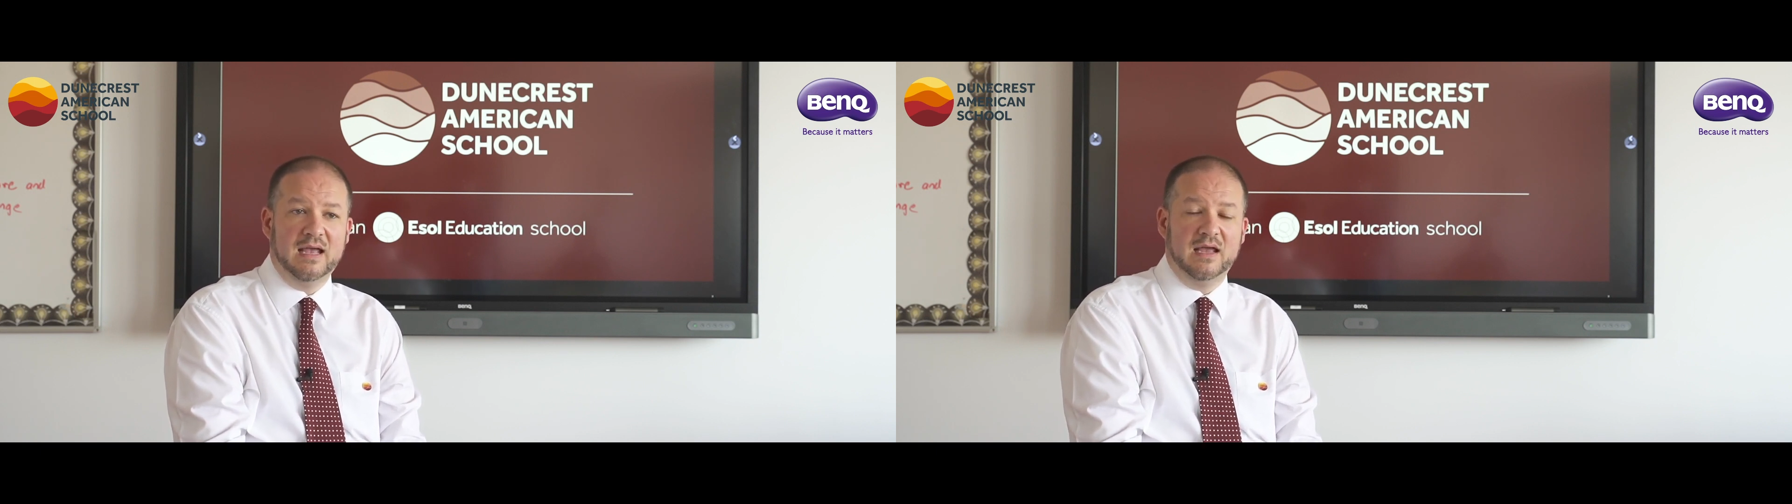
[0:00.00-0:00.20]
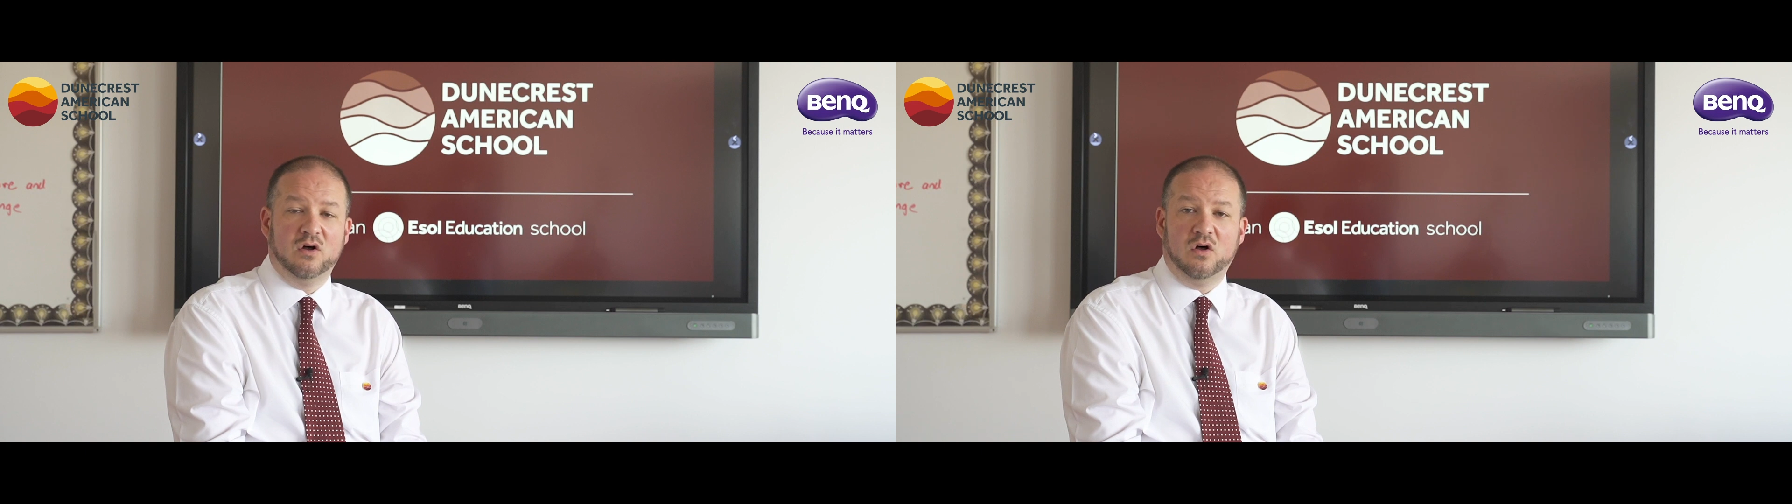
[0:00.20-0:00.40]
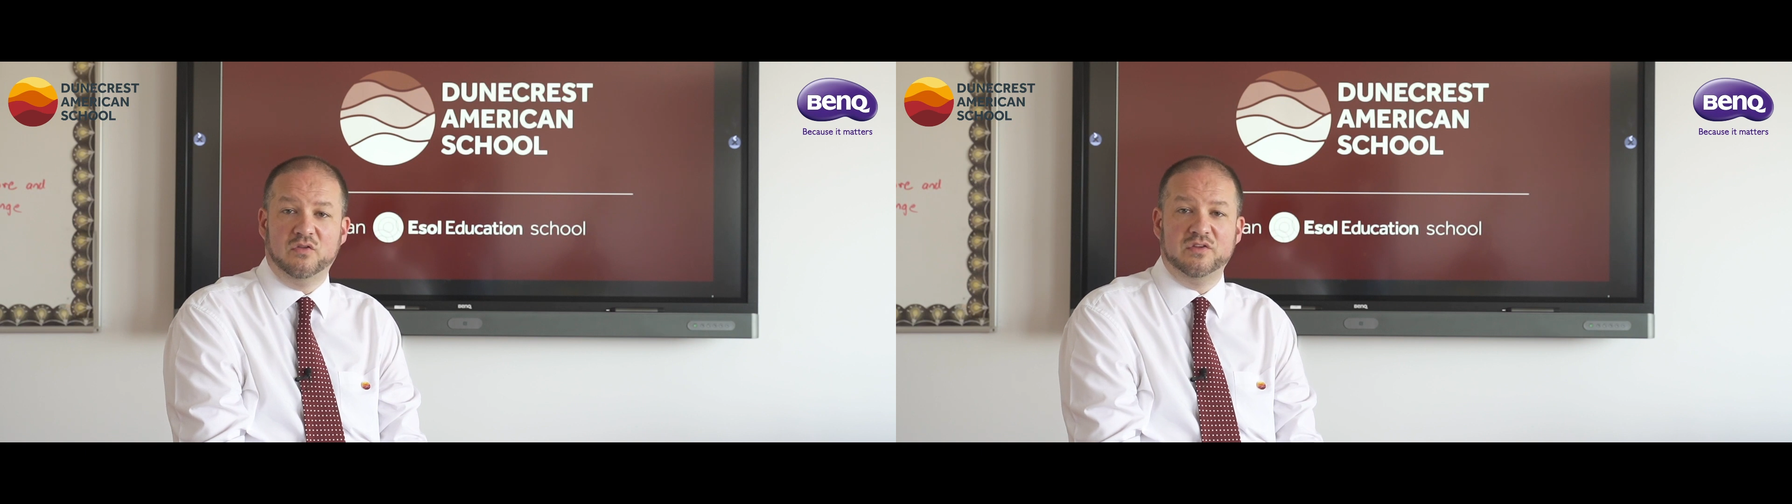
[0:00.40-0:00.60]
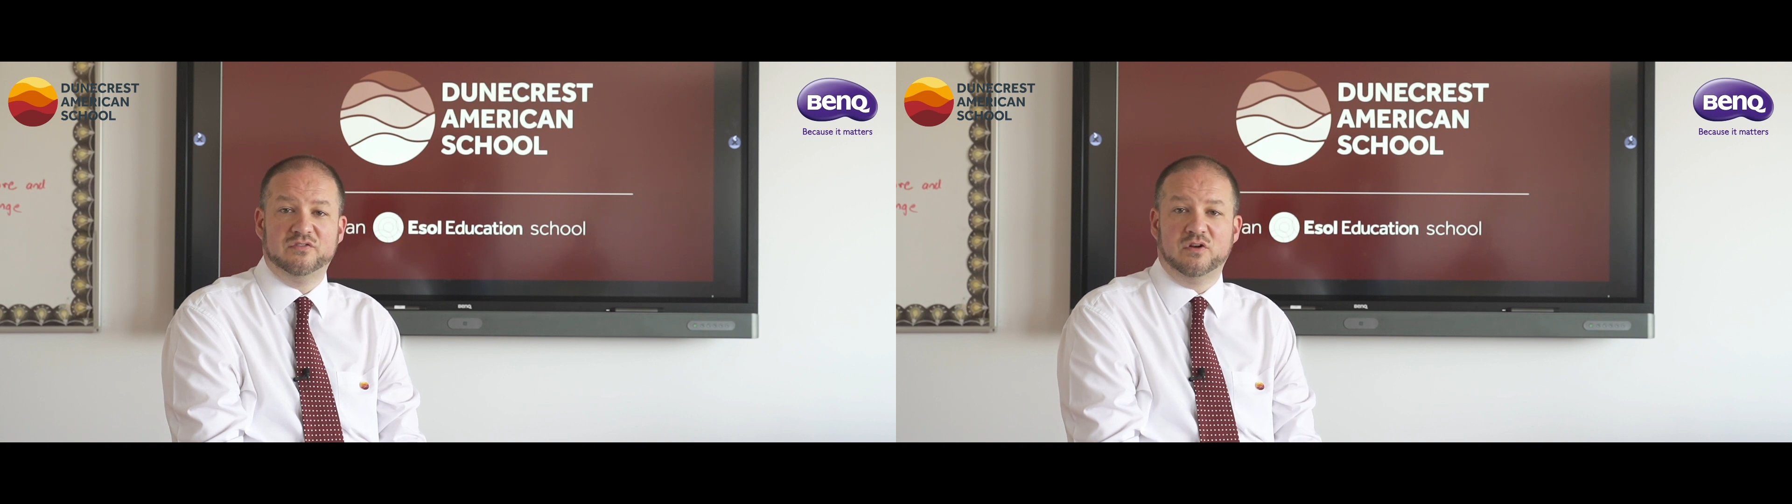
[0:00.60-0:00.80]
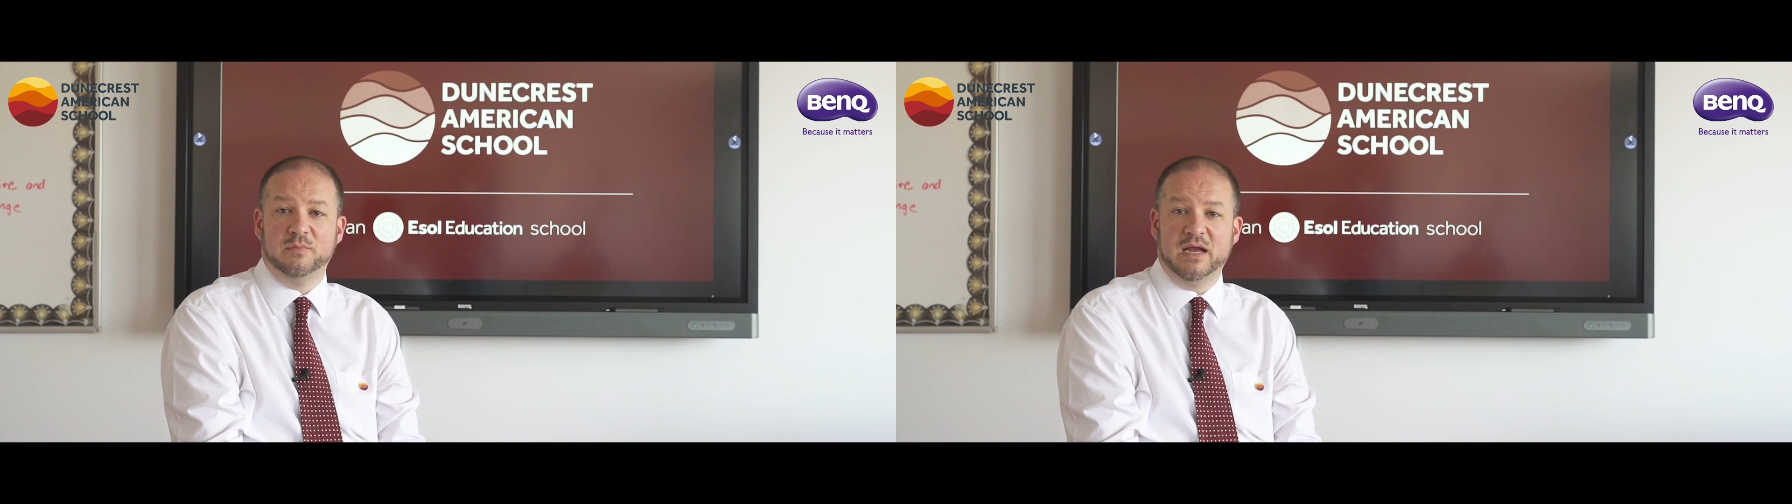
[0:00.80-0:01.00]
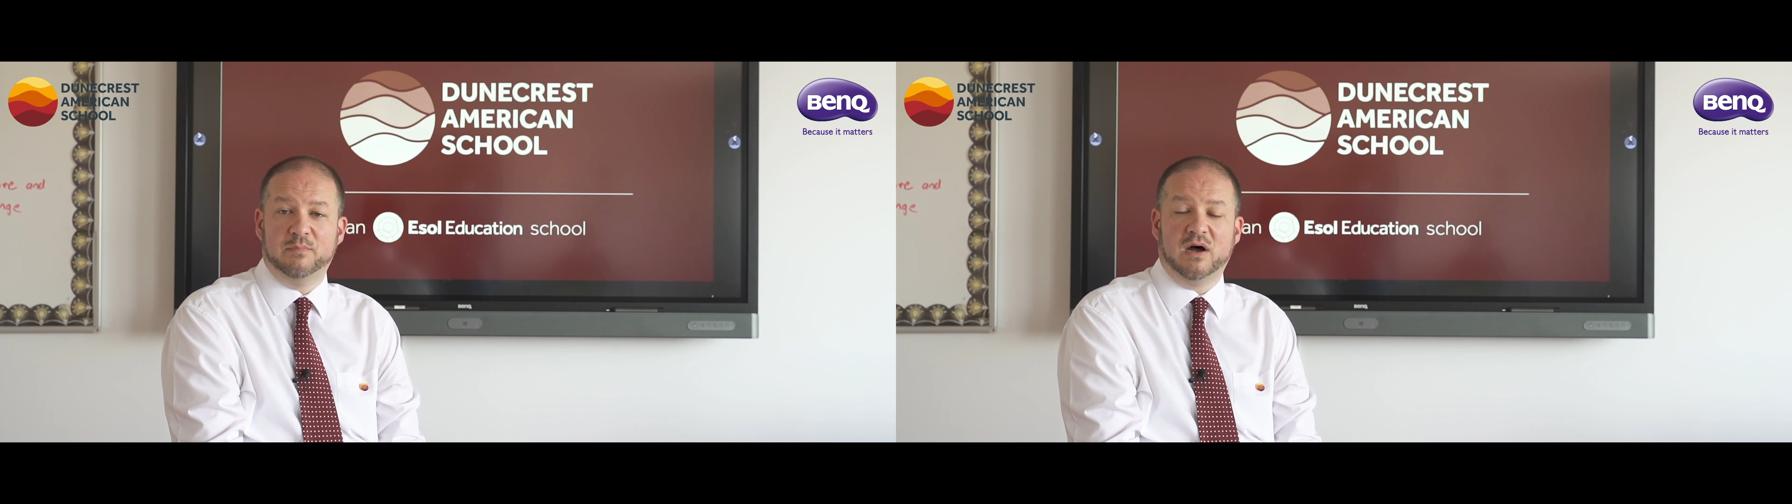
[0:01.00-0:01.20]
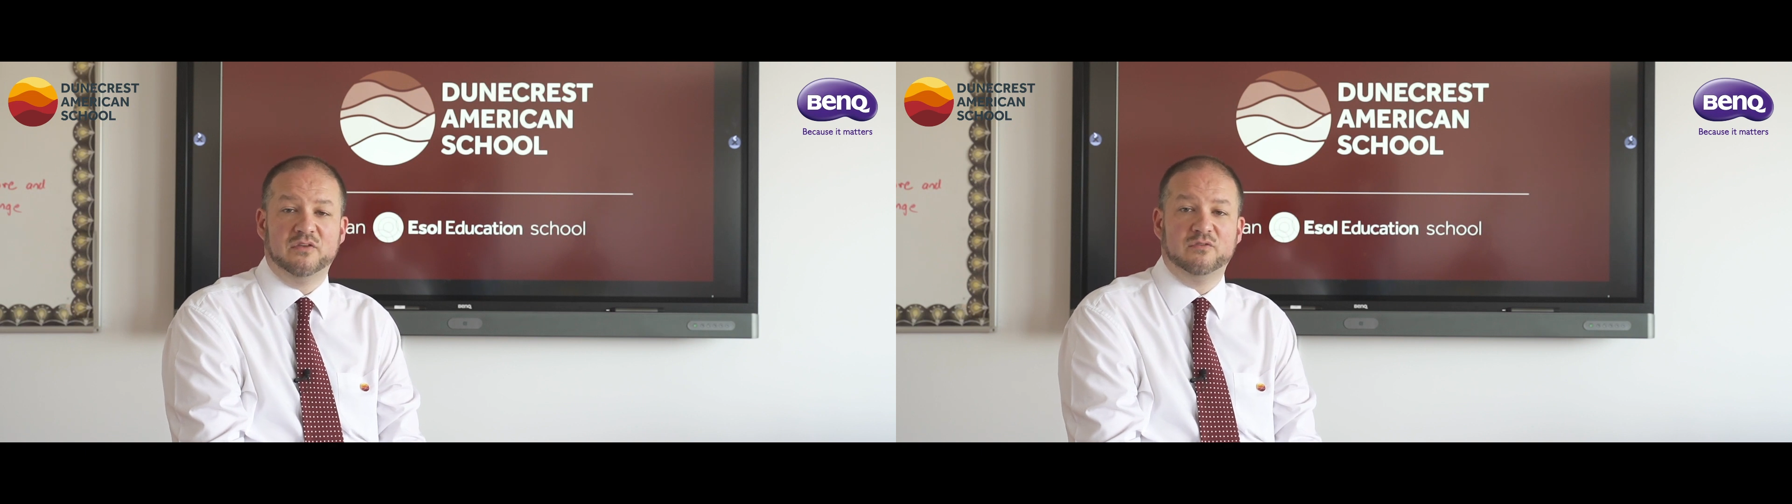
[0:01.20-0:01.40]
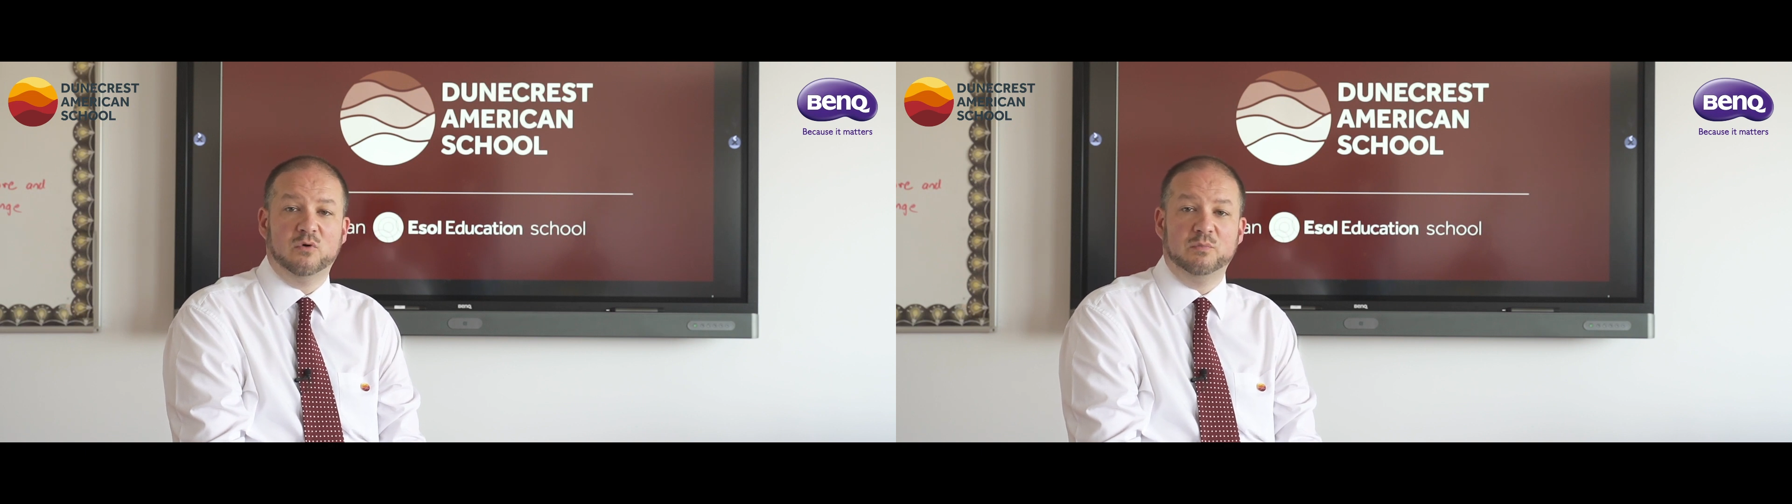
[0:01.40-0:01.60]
and all these are made possible